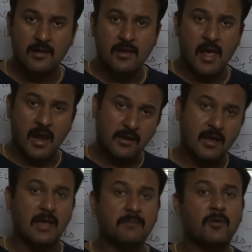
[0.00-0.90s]
and I
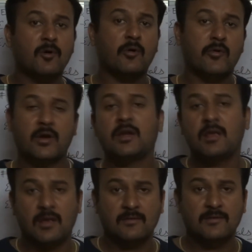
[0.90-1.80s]
am already
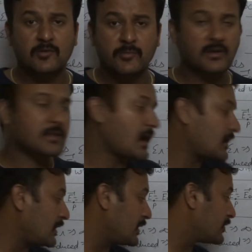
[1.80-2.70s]
assuming that
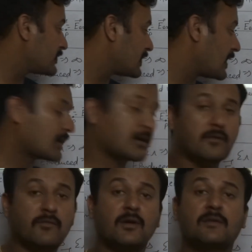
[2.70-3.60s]
induced electric
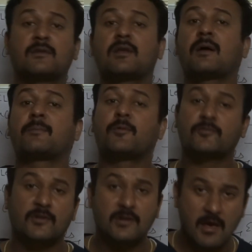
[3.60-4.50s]
field is in
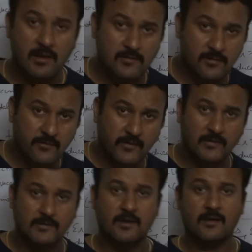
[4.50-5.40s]
opposite direction of
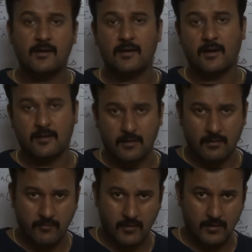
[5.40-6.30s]
external electric
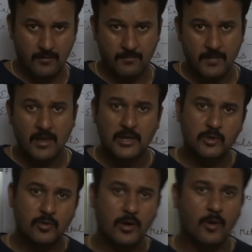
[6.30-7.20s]
field.
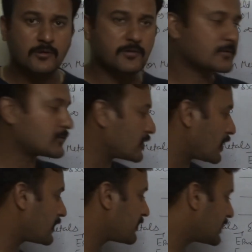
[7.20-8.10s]
You can also
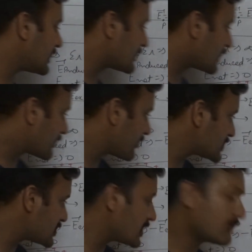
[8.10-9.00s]
solve this
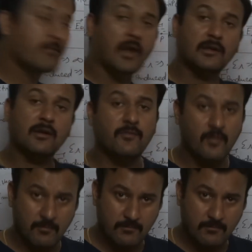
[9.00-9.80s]
equation in vector form,